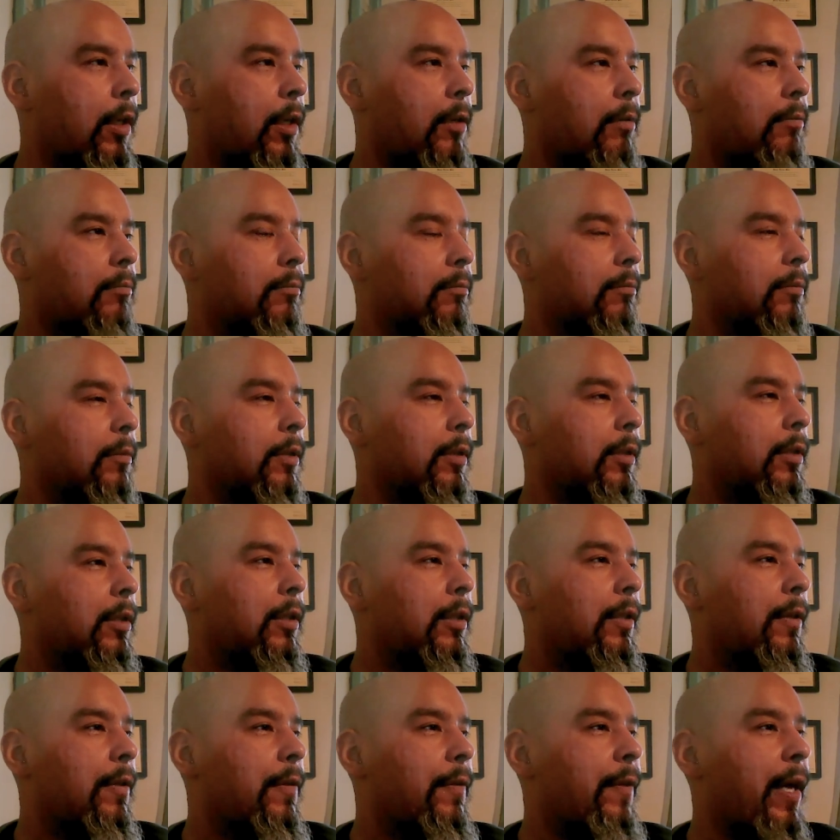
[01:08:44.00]
um,
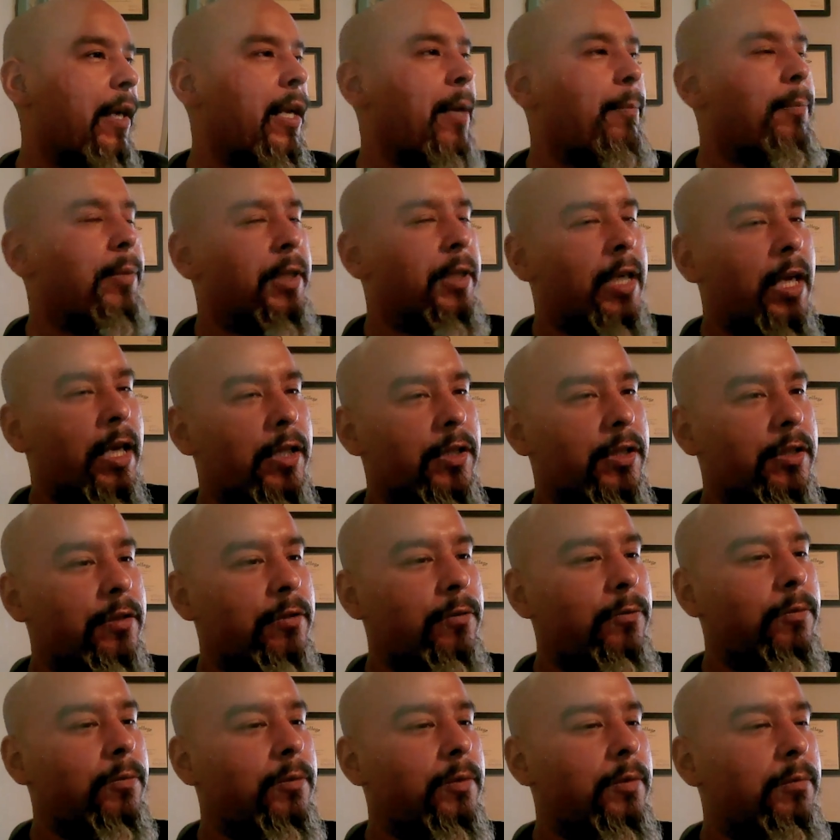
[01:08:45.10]
that
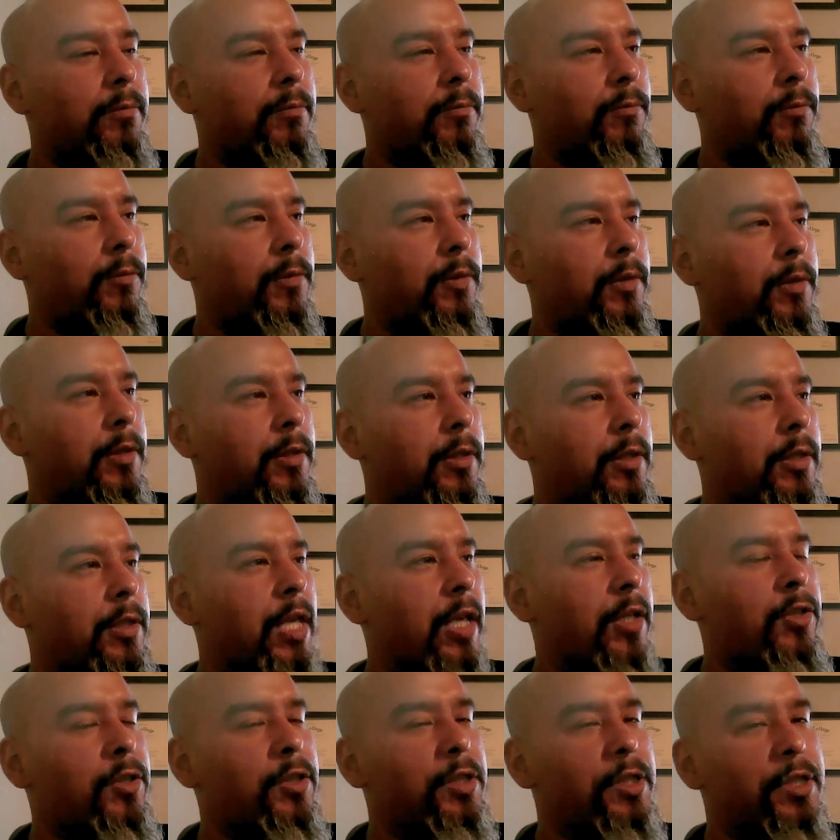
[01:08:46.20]
application
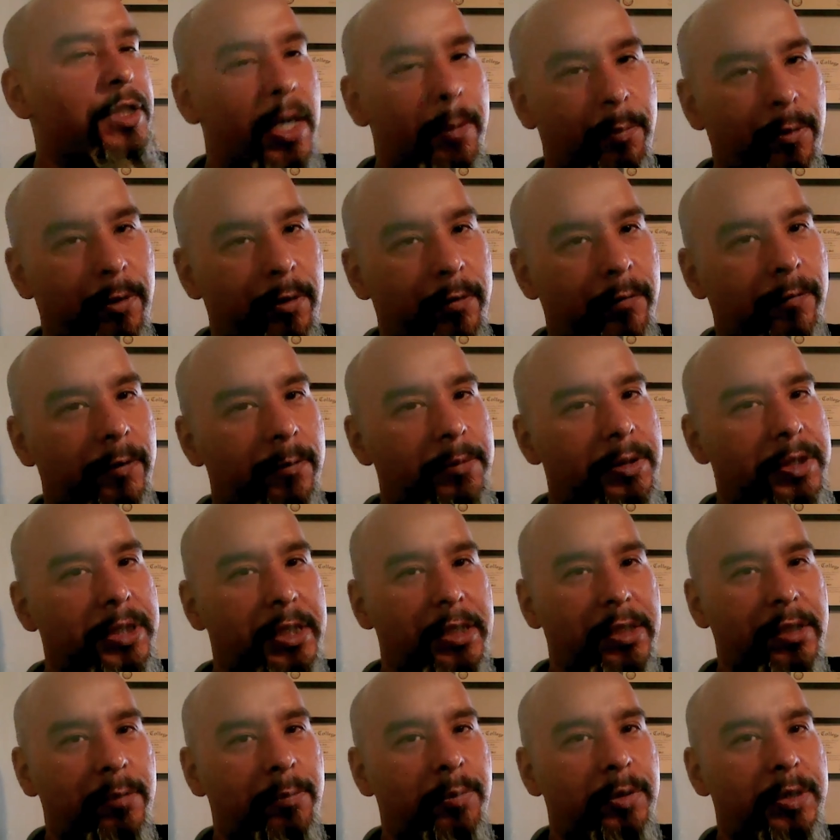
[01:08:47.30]
is actually separate from
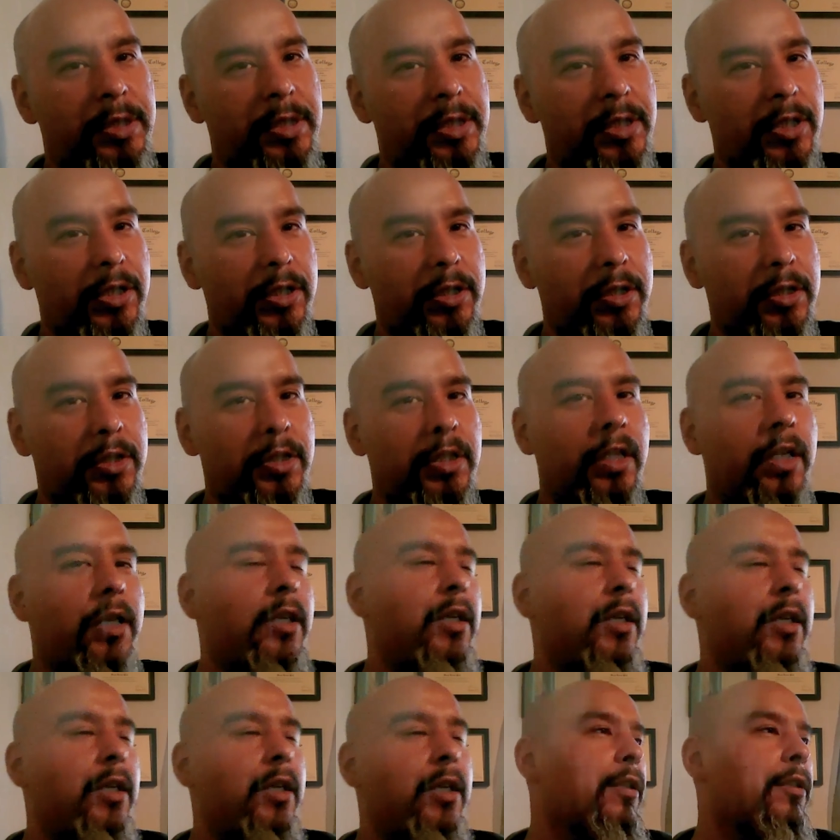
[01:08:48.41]
seasonal position.
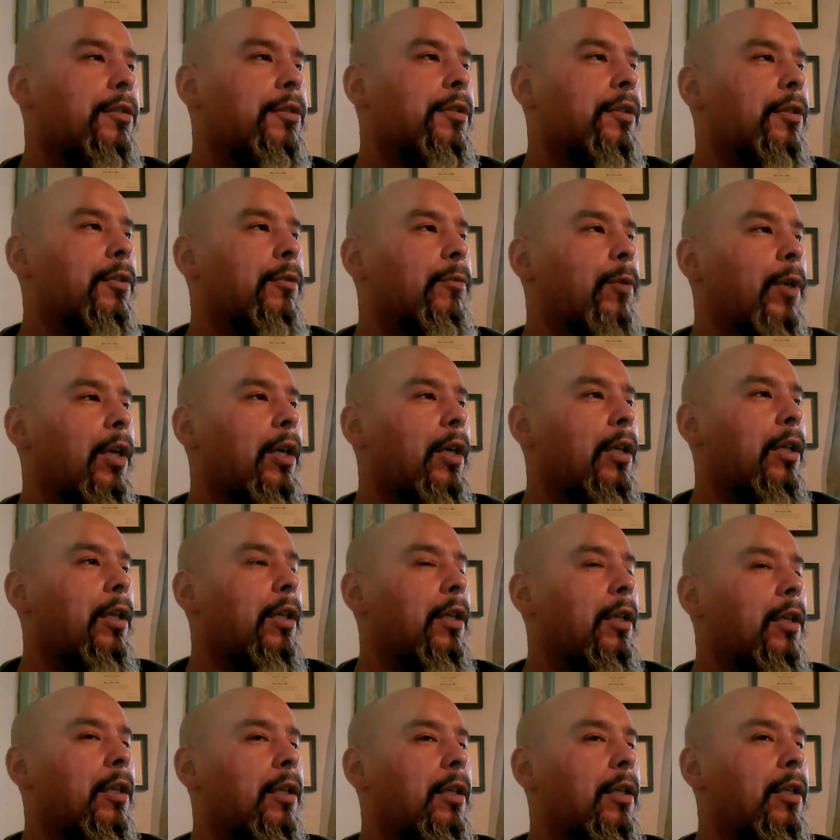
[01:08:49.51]
So
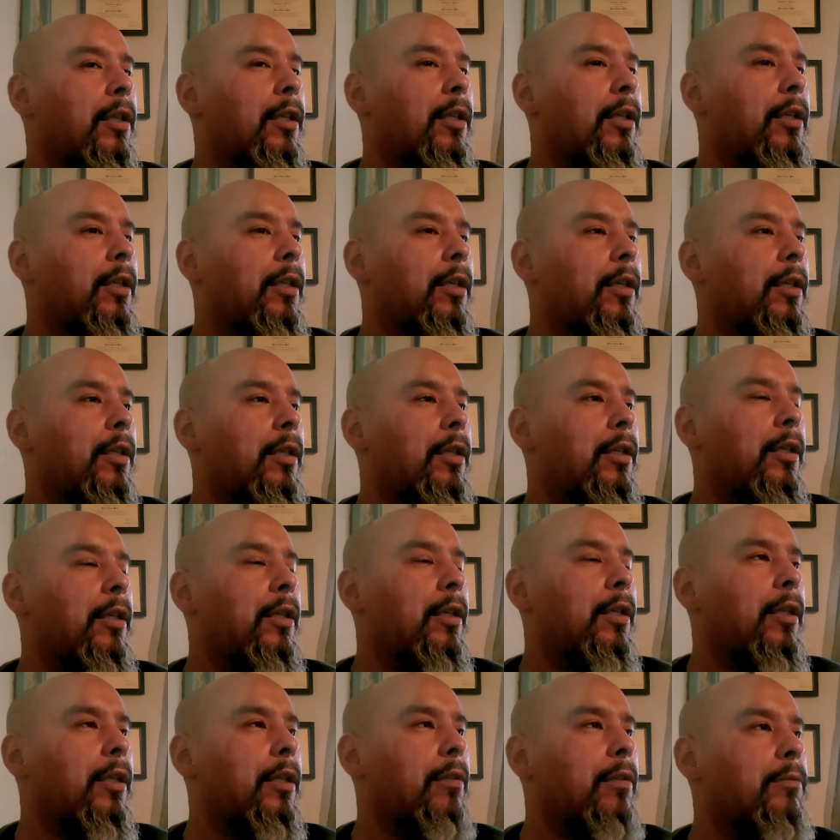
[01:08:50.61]
while
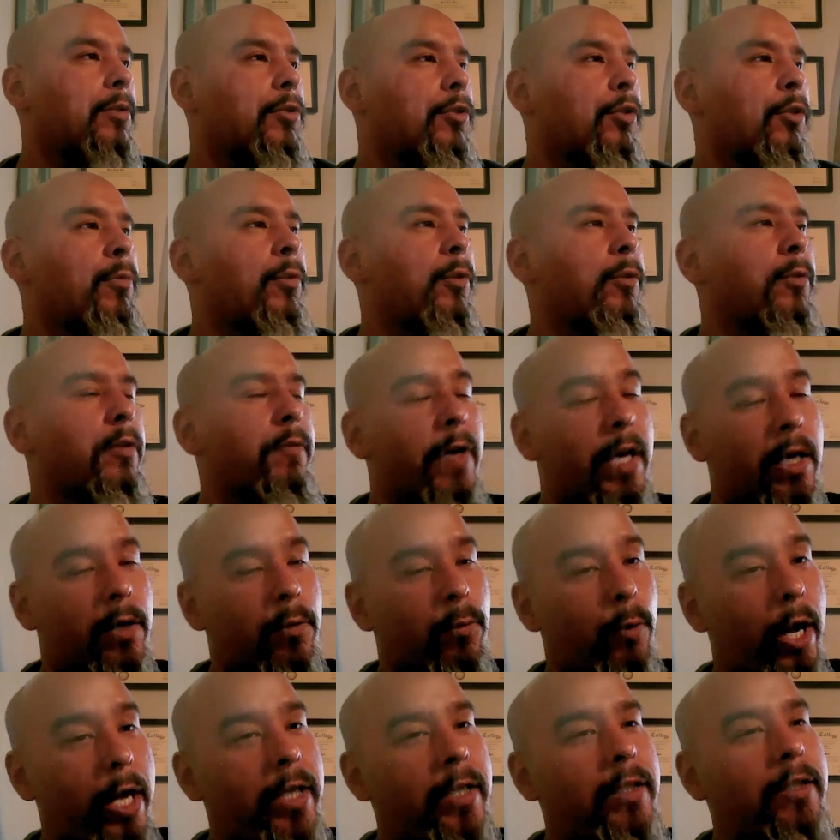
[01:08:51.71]
um, would have had
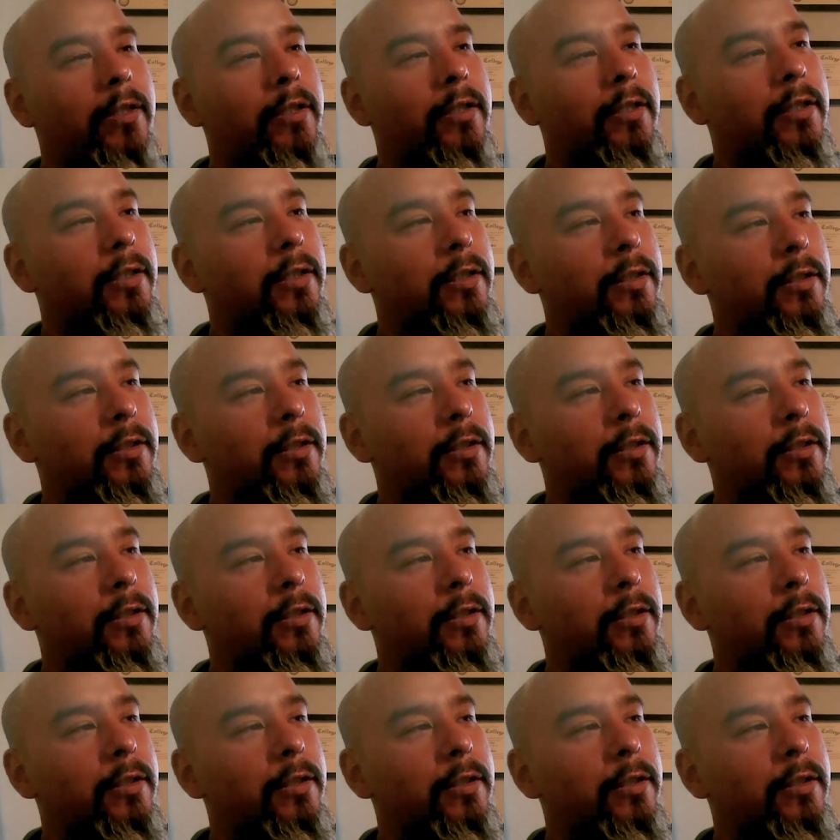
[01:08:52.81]
a right